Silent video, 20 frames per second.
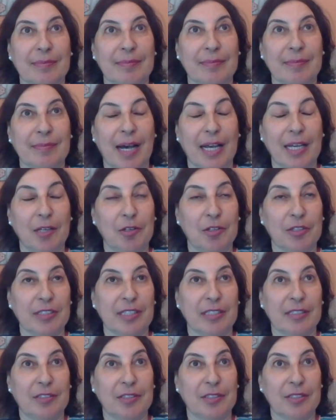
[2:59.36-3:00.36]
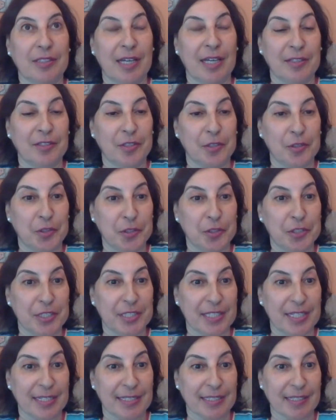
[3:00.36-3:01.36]
I looked at the
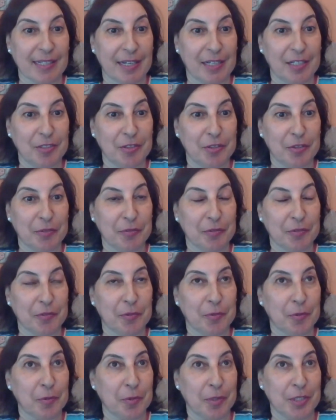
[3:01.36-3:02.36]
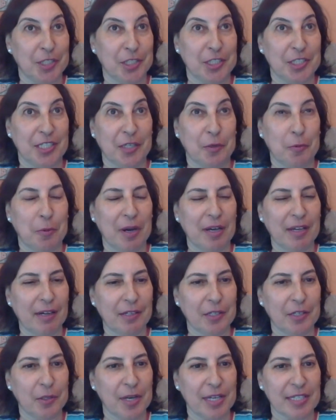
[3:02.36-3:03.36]
nurse and kind of questioning, why
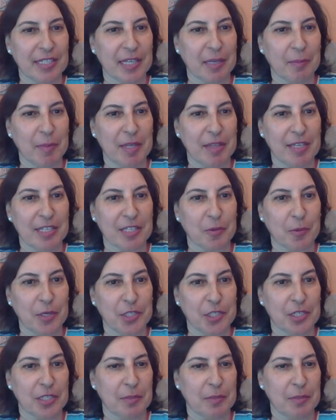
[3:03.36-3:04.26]
are you asking me these questions?